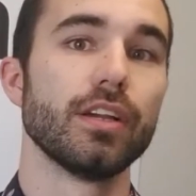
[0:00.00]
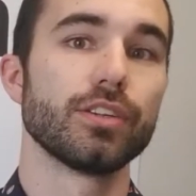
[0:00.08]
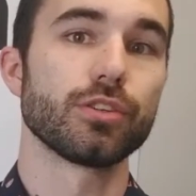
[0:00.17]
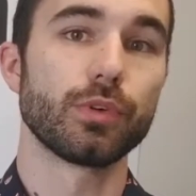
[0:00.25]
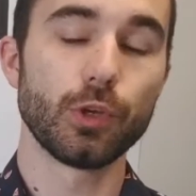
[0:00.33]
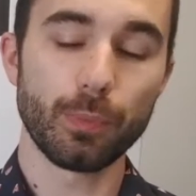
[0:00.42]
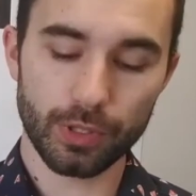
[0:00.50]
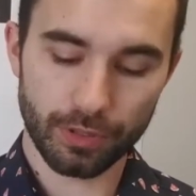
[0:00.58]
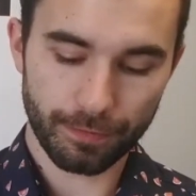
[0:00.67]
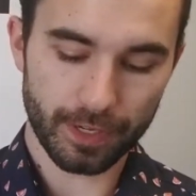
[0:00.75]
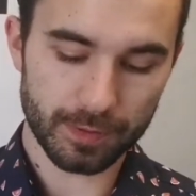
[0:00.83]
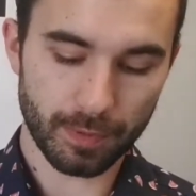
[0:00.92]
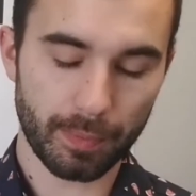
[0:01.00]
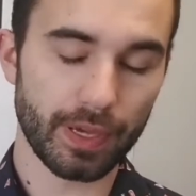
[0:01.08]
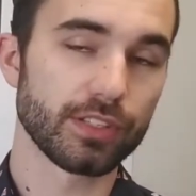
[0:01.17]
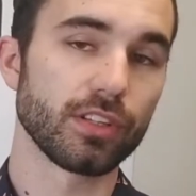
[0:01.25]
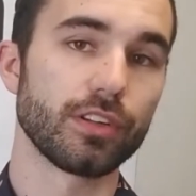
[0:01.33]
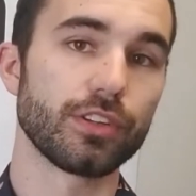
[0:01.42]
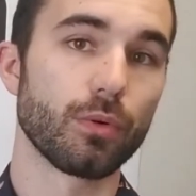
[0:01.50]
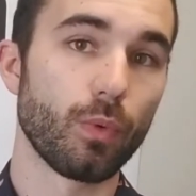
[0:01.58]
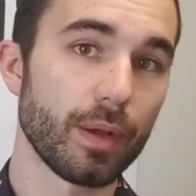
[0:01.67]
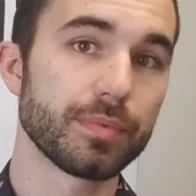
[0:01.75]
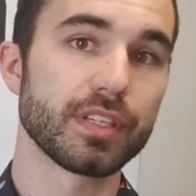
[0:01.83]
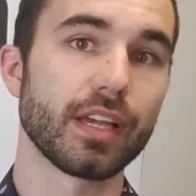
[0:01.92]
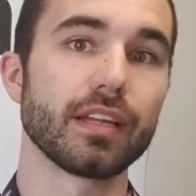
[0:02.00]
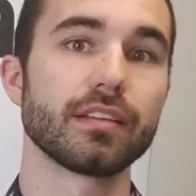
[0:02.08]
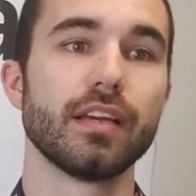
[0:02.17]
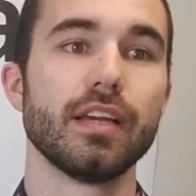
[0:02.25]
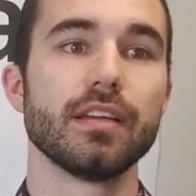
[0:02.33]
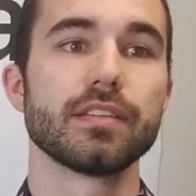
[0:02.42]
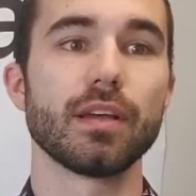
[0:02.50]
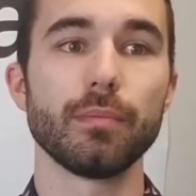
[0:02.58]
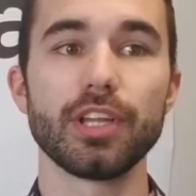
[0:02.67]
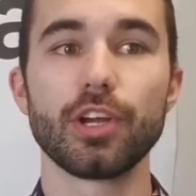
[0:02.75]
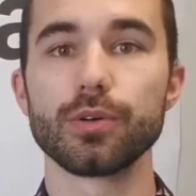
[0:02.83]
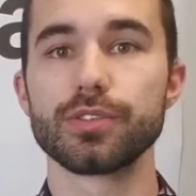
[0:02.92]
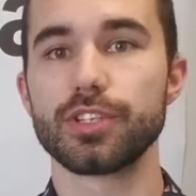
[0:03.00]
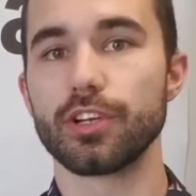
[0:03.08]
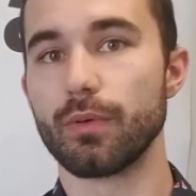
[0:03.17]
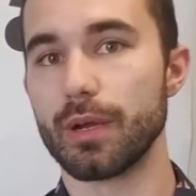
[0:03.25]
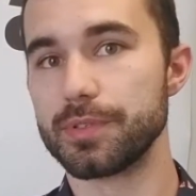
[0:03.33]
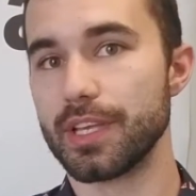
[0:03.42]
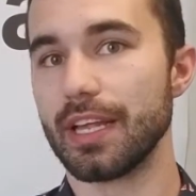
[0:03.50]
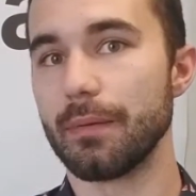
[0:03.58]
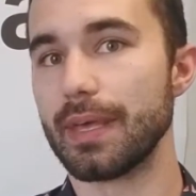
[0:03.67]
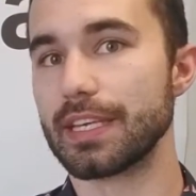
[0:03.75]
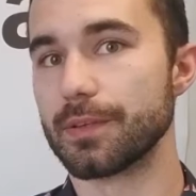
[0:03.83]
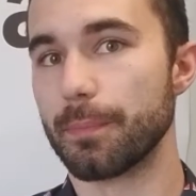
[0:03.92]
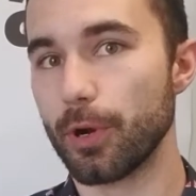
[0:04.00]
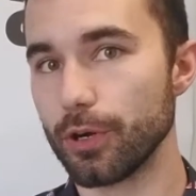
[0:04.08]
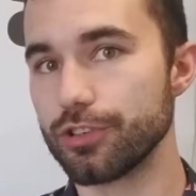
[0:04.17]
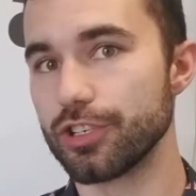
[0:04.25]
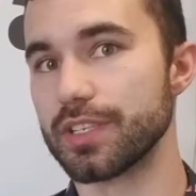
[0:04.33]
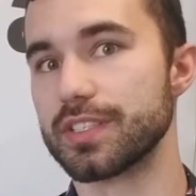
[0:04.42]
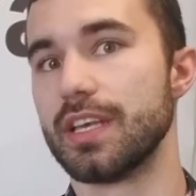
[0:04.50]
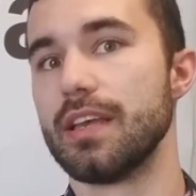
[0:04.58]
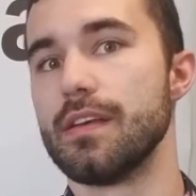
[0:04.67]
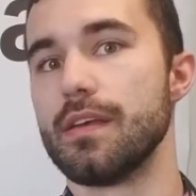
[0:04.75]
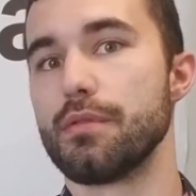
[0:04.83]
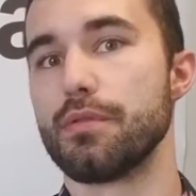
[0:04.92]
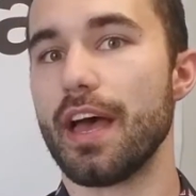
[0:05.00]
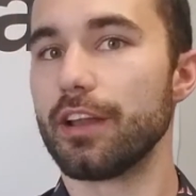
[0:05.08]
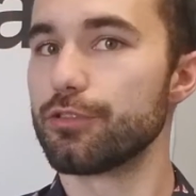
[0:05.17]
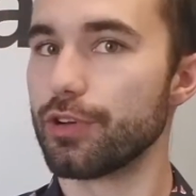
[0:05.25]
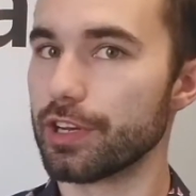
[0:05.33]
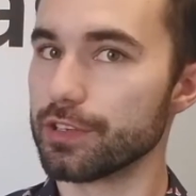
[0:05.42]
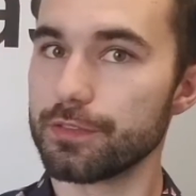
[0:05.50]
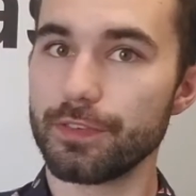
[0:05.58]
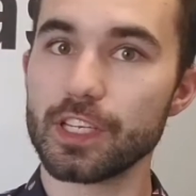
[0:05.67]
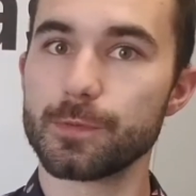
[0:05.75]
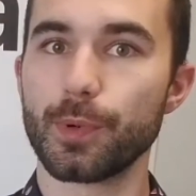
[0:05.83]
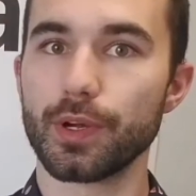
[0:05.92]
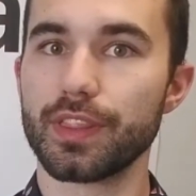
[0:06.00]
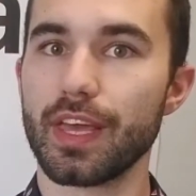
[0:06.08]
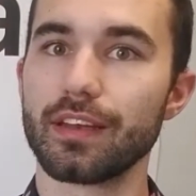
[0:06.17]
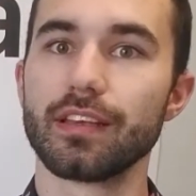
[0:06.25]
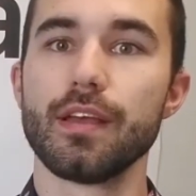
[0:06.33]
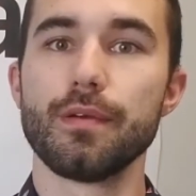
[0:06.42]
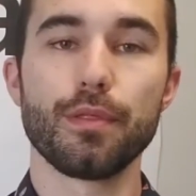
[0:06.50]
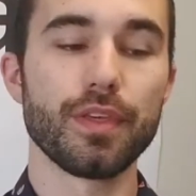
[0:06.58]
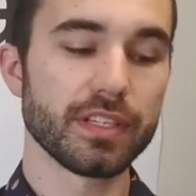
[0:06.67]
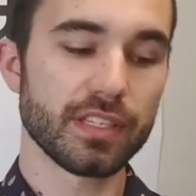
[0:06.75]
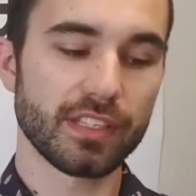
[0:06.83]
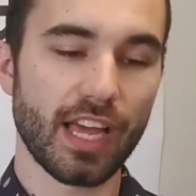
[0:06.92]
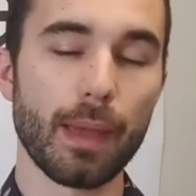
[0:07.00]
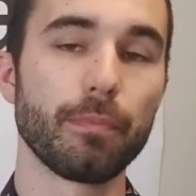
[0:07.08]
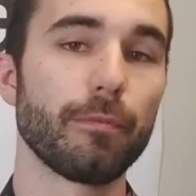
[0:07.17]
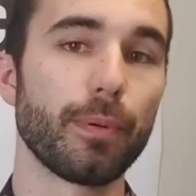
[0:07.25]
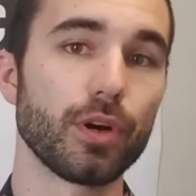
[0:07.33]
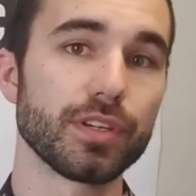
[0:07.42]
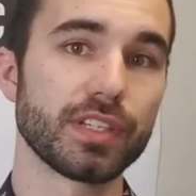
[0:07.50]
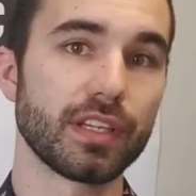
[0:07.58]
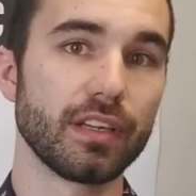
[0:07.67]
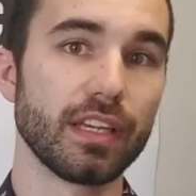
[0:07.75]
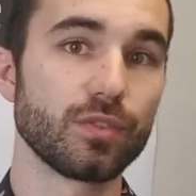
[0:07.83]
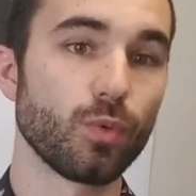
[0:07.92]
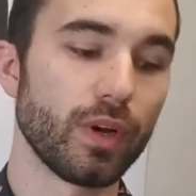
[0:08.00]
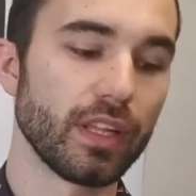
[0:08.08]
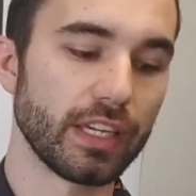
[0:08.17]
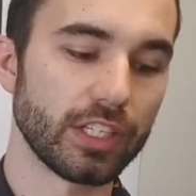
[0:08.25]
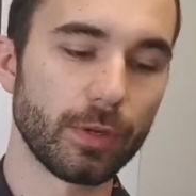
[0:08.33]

So when you put the Facebook Pixel on your website, somebody goes to your website and makes a purchase, that triggers Facebook that this type of person is willing to